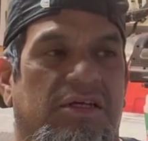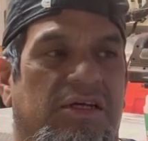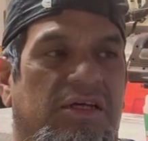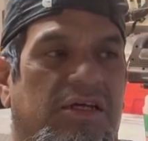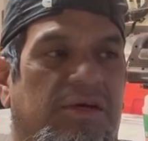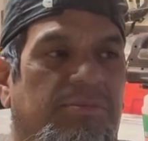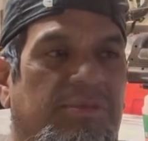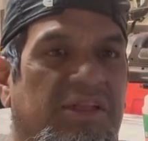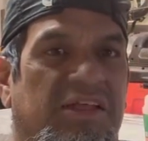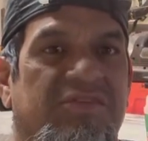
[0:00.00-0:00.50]

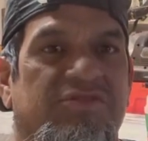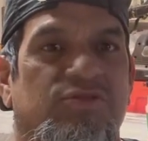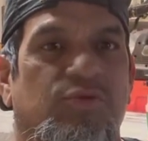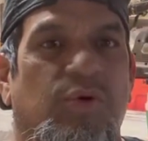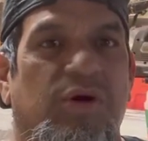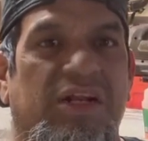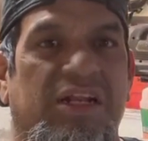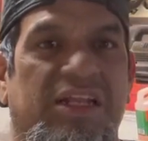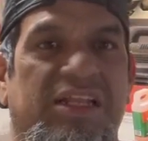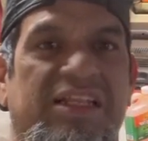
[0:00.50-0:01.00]
I believe is
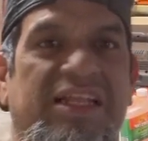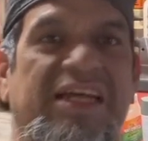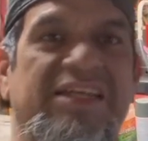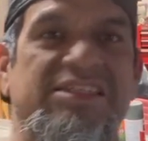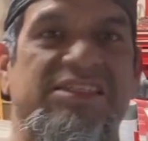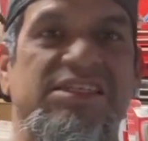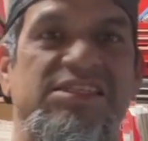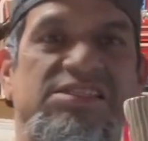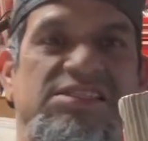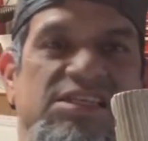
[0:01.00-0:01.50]
what
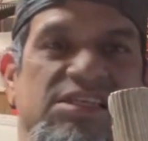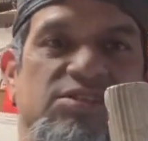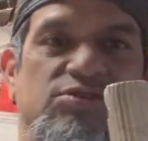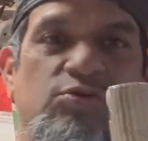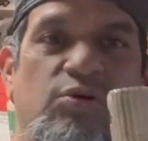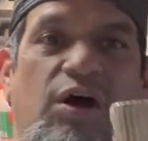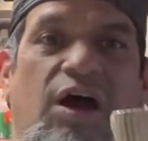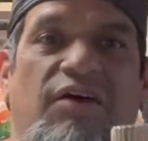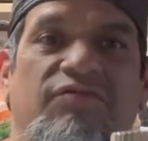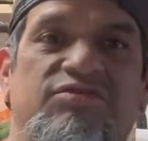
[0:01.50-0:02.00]

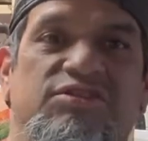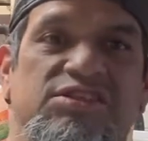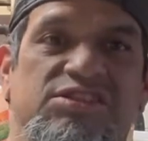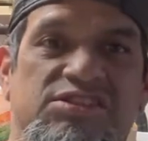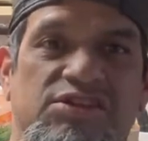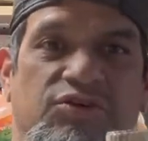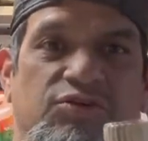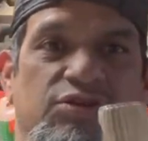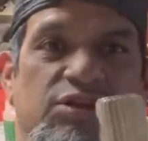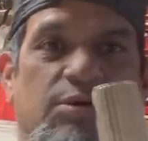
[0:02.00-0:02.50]
1961 off the
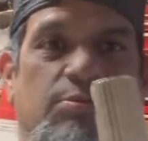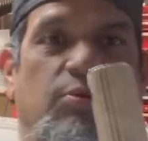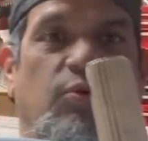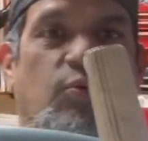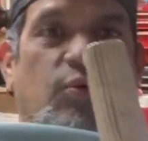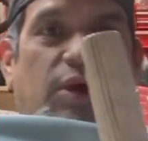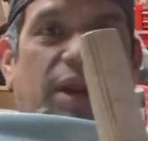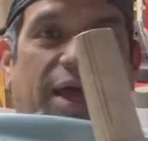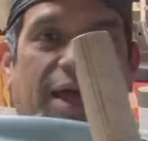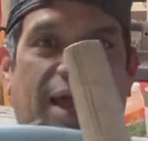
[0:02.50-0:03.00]
serial number.
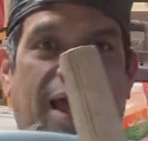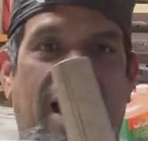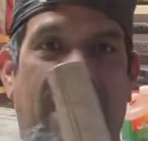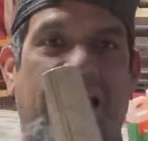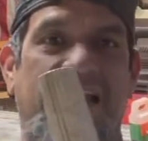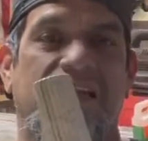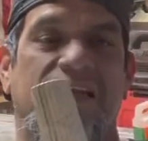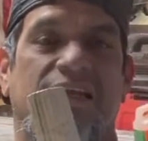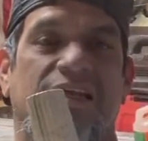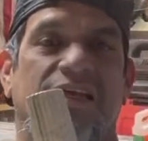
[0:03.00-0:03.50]
What I got.
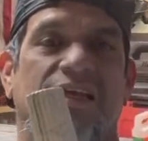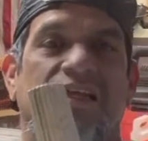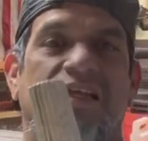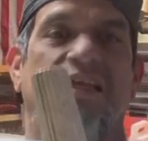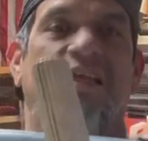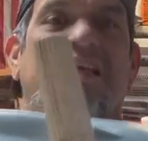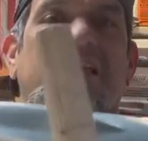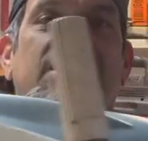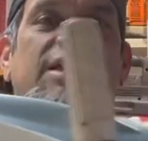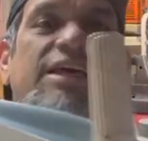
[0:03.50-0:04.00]

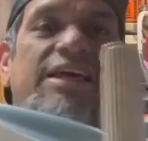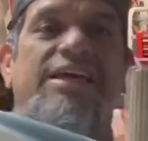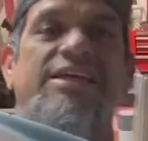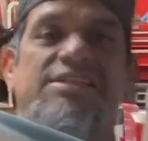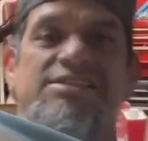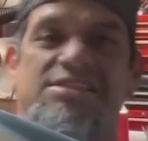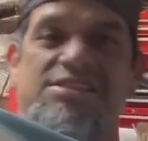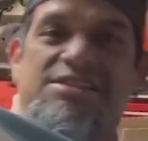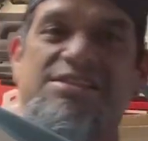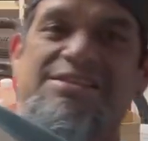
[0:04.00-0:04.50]

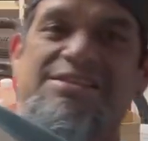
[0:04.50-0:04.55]
It's